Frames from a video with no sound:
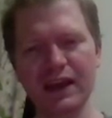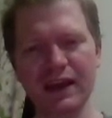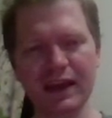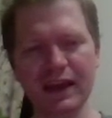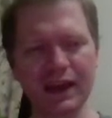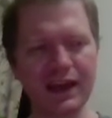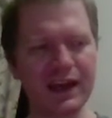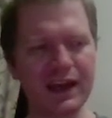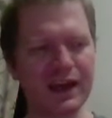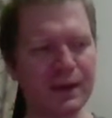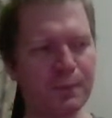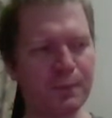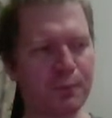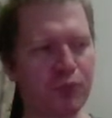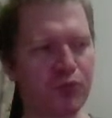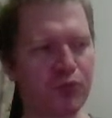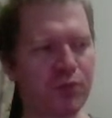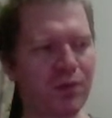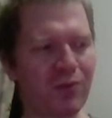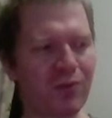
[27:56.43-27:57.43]
and
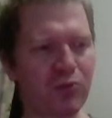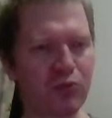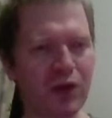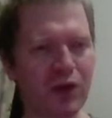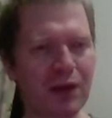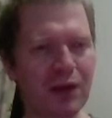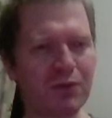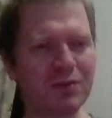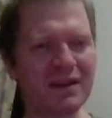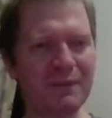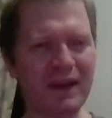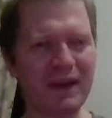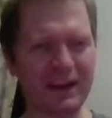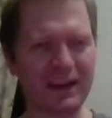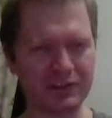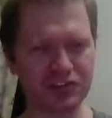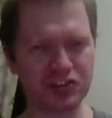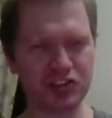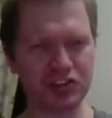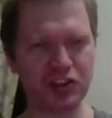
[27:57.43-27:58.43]
probably
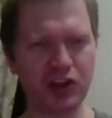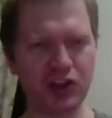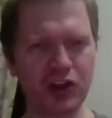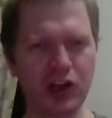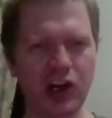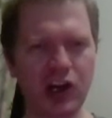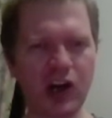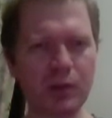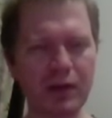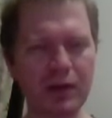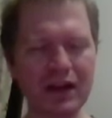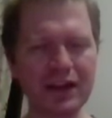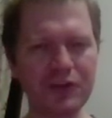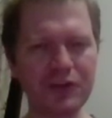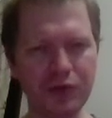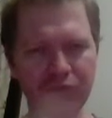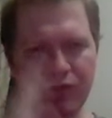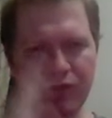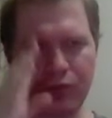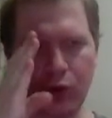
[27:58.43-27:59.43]
Mage. I'll probably do
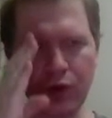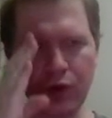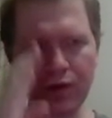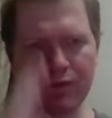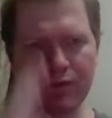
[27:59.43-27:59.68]
4 of